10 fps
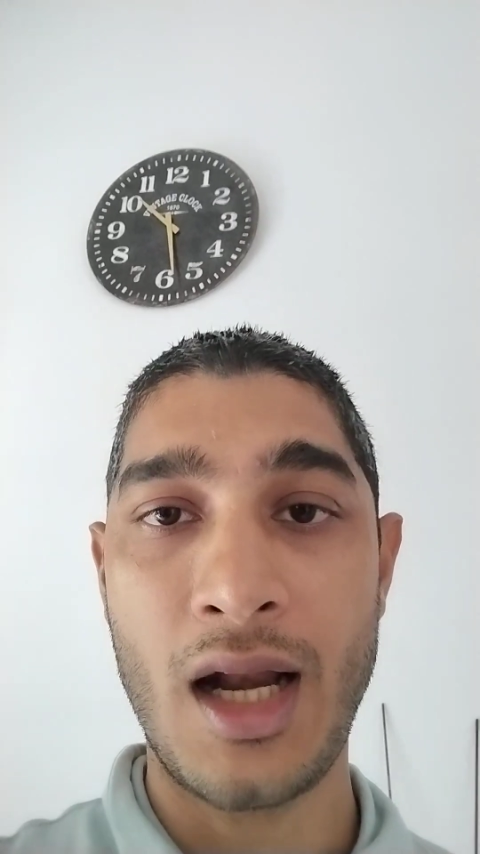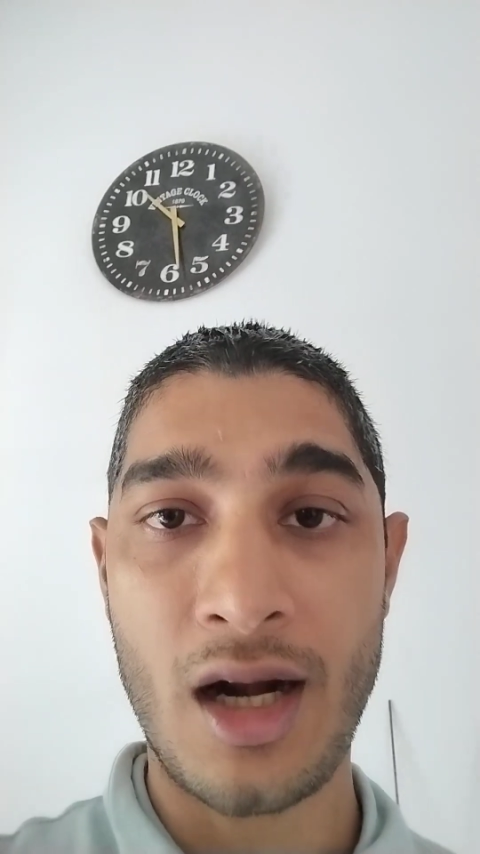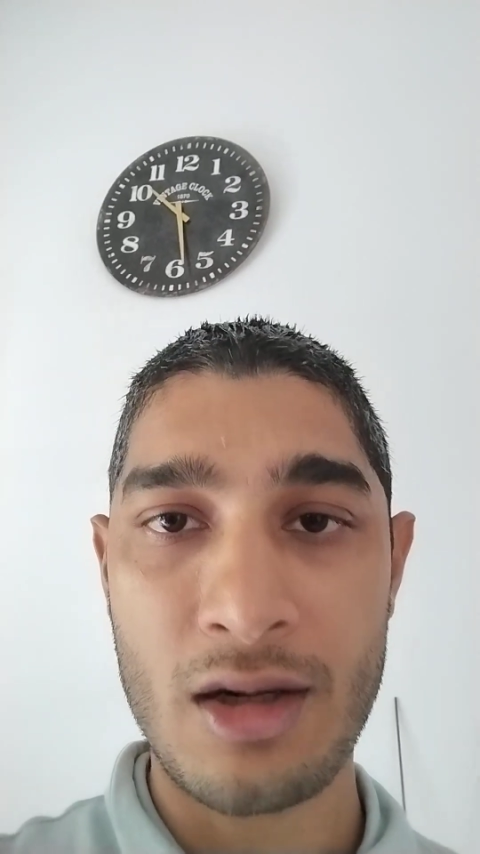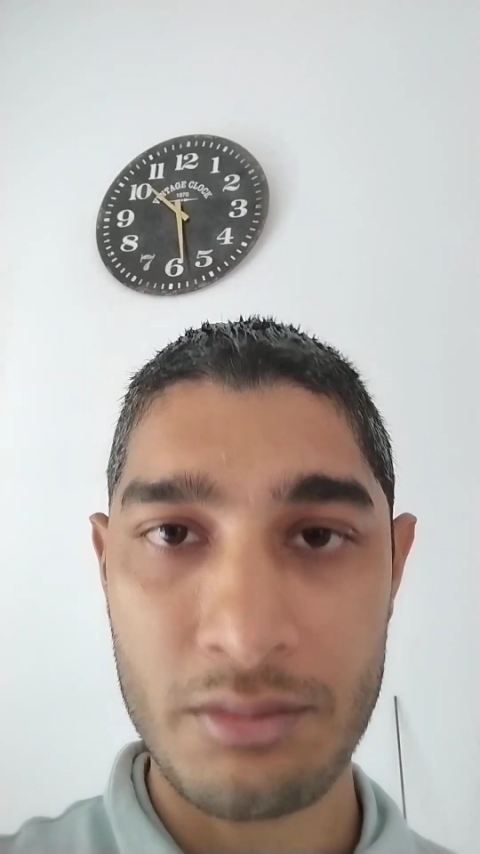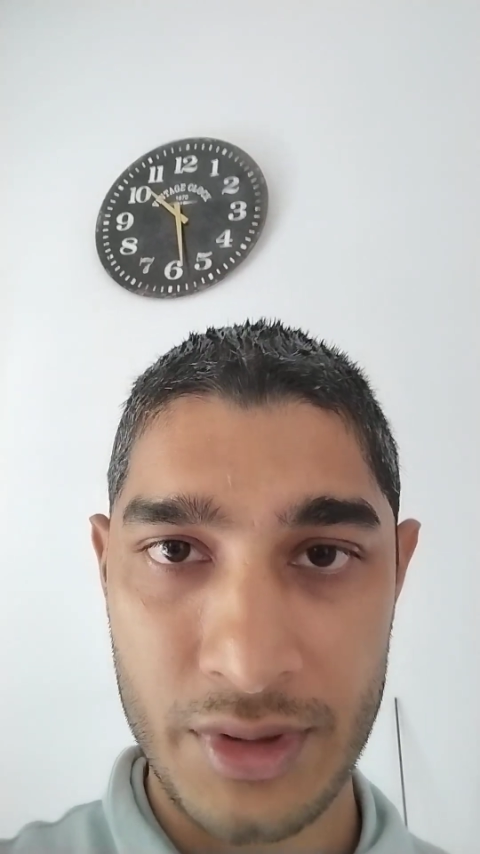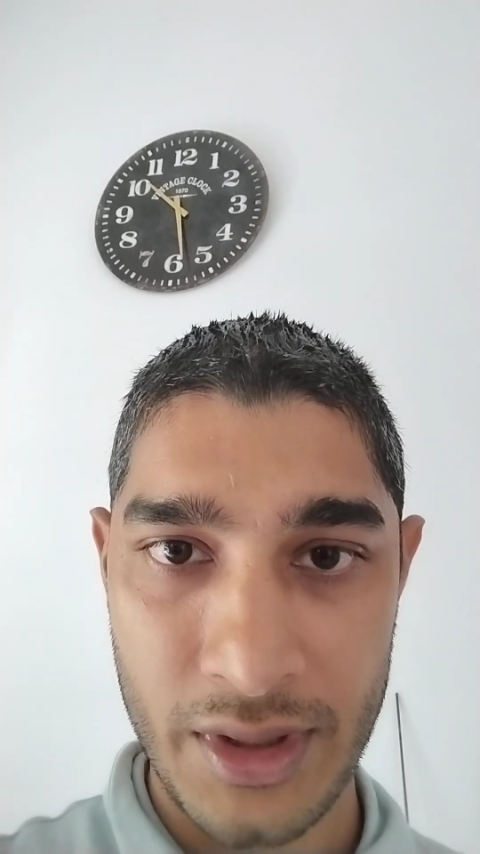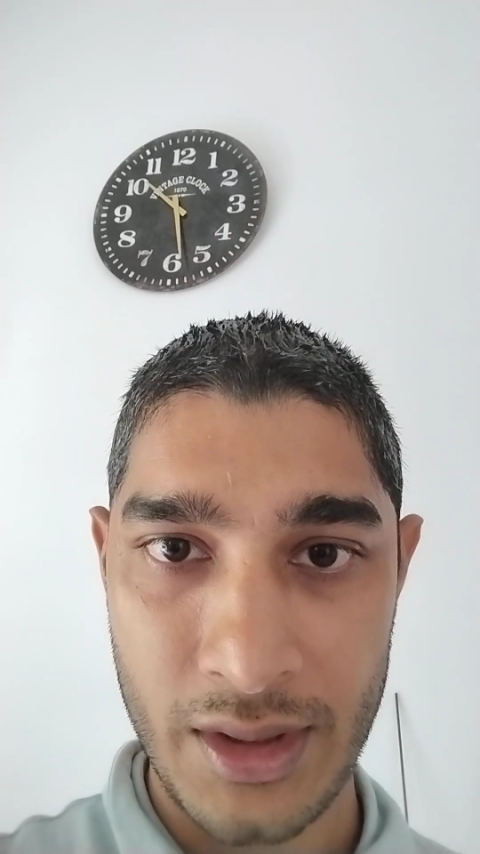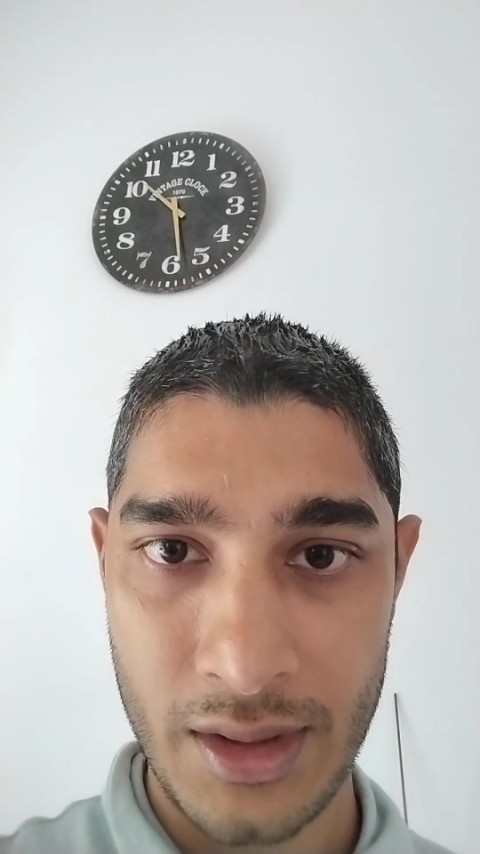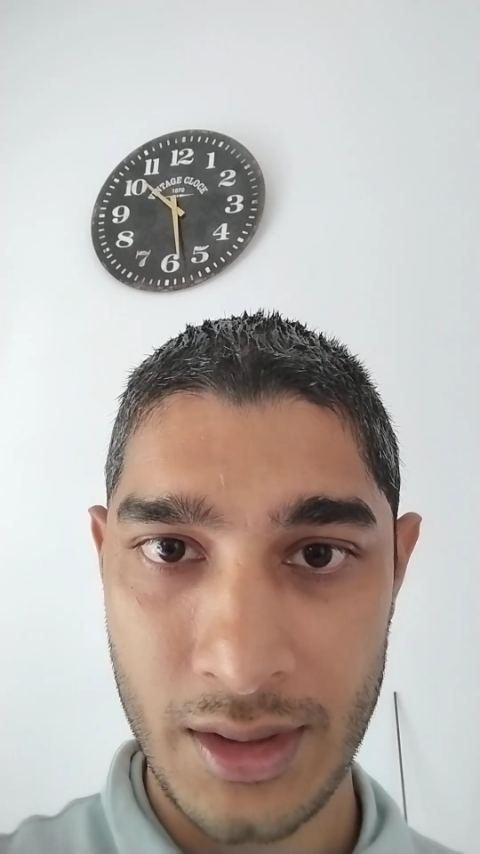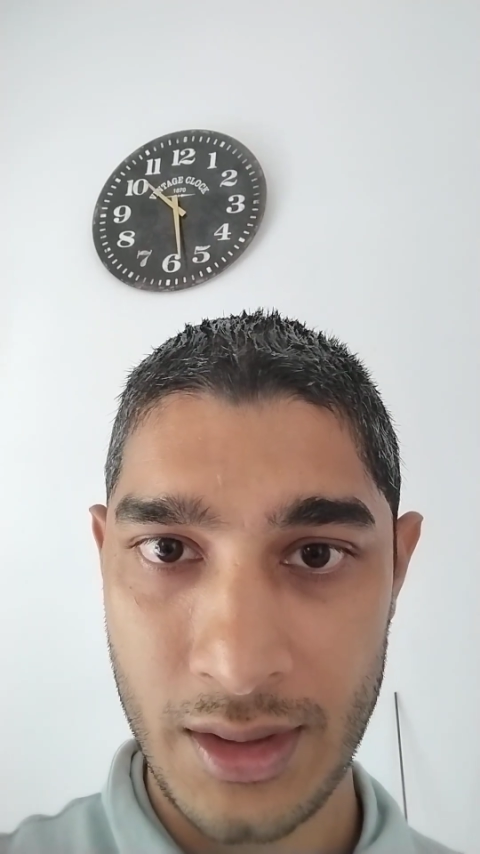alarmed
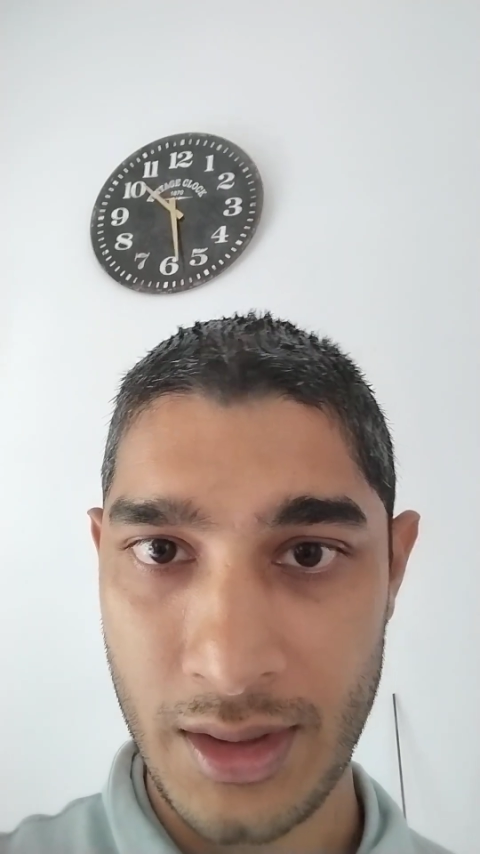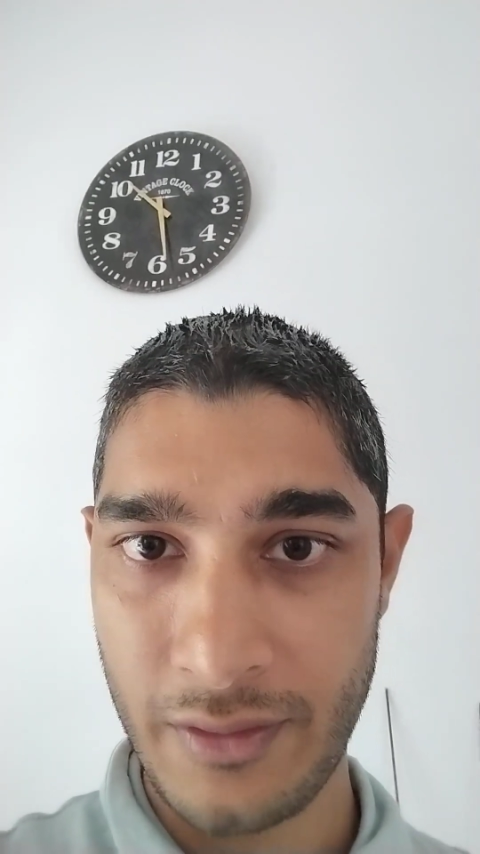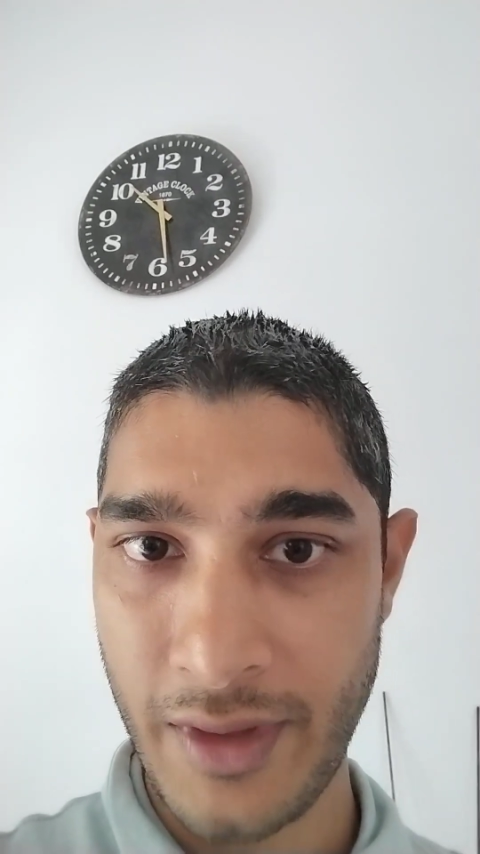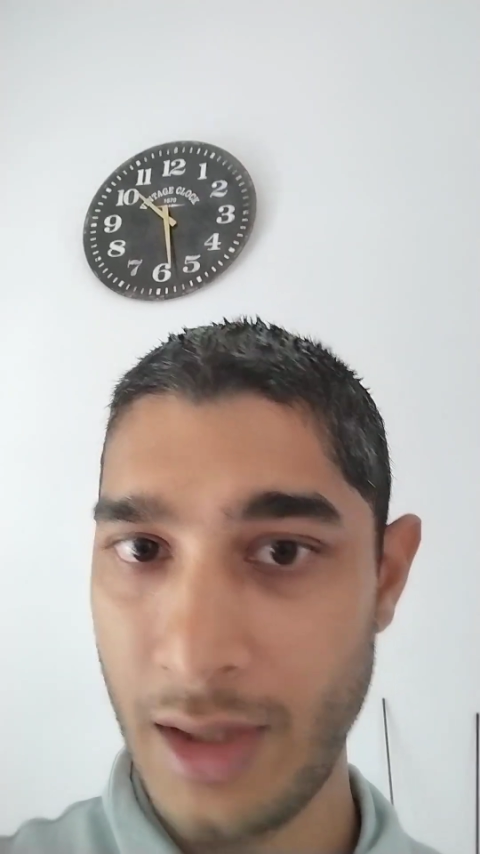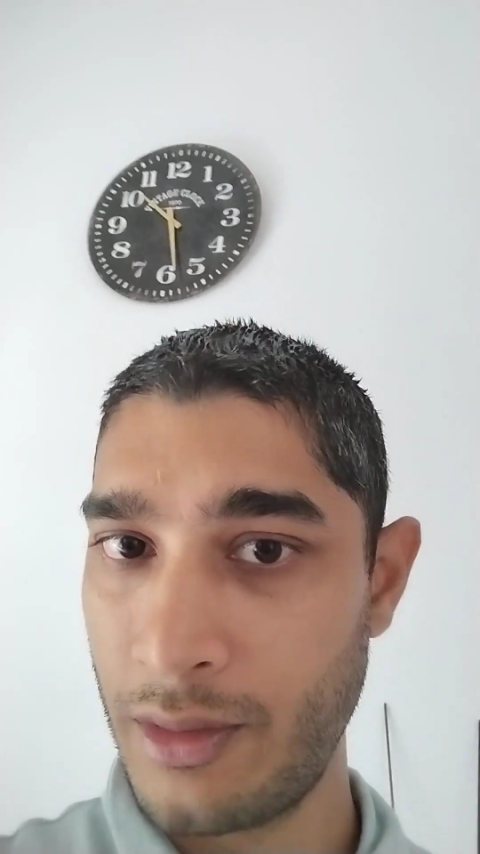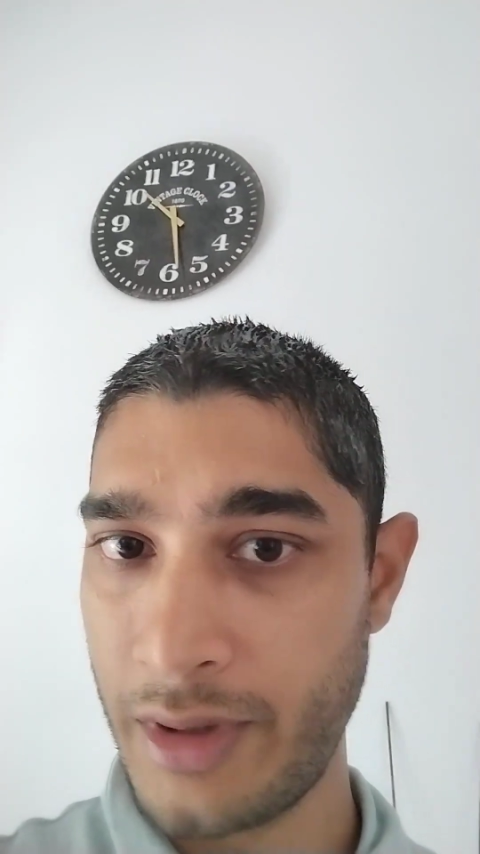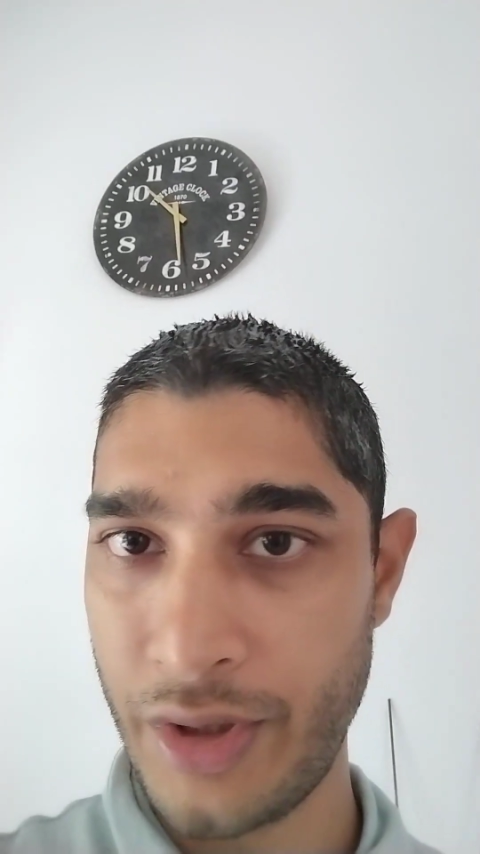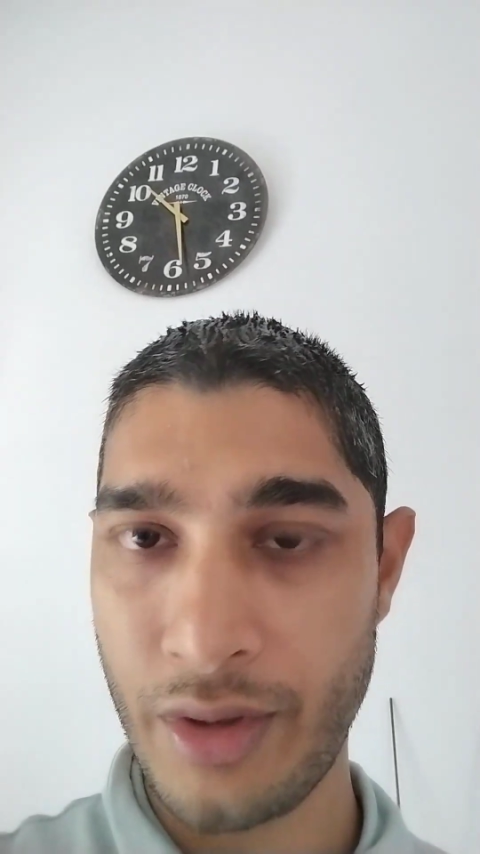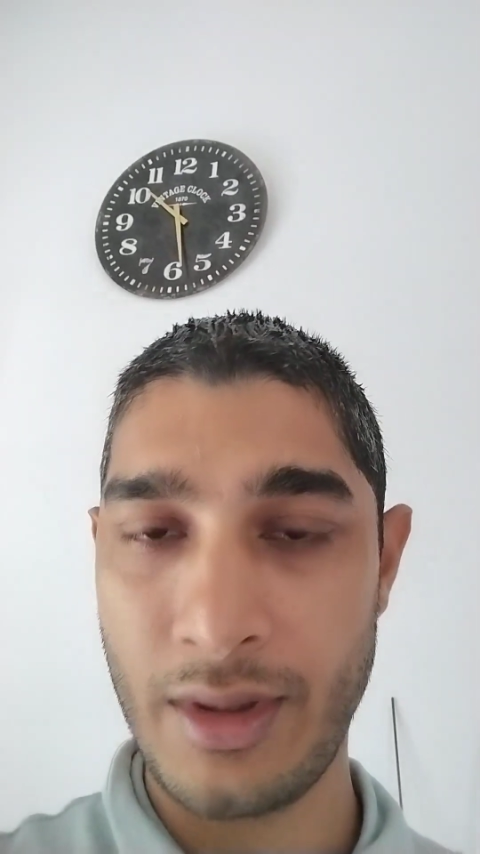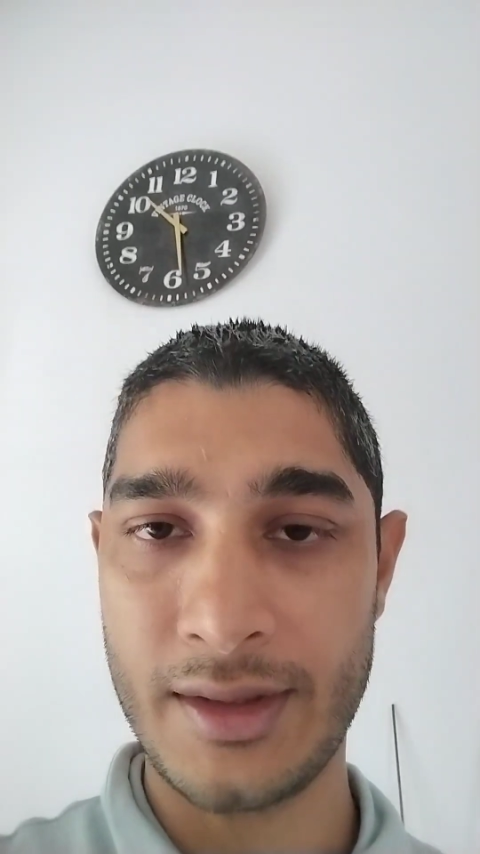if I look
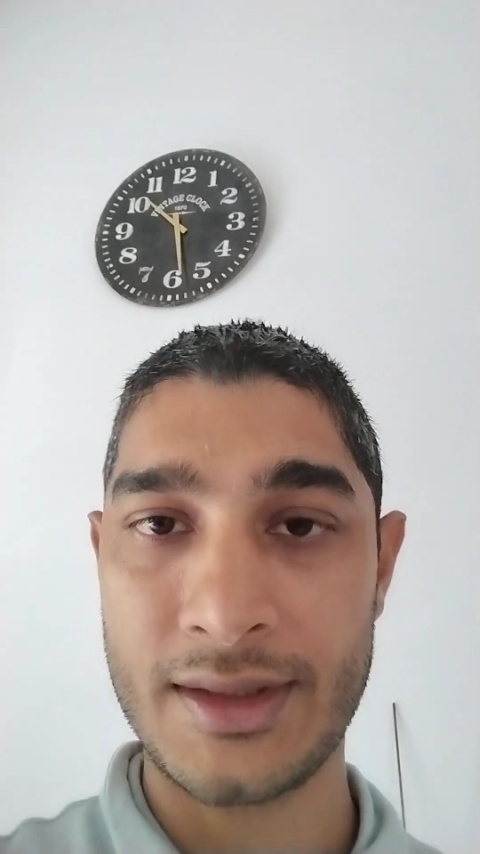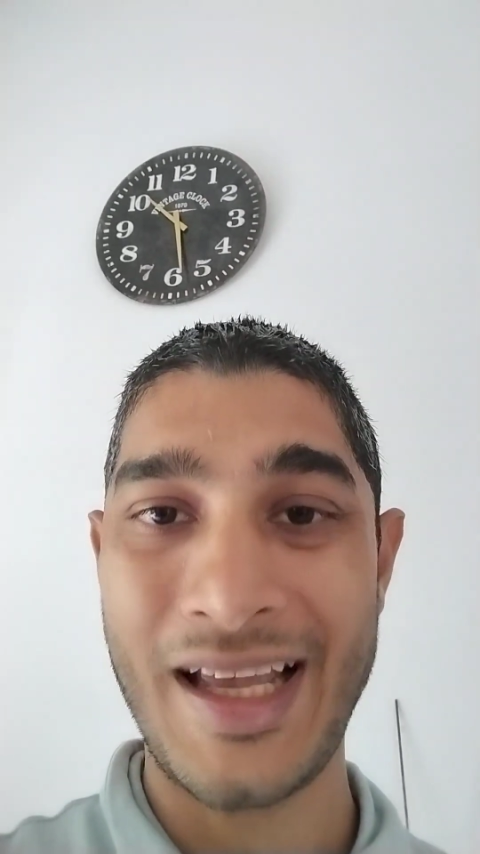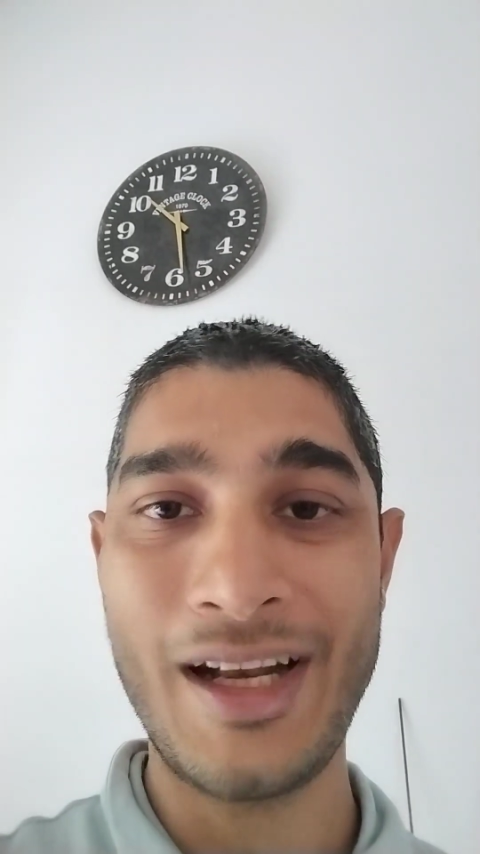ridiculous.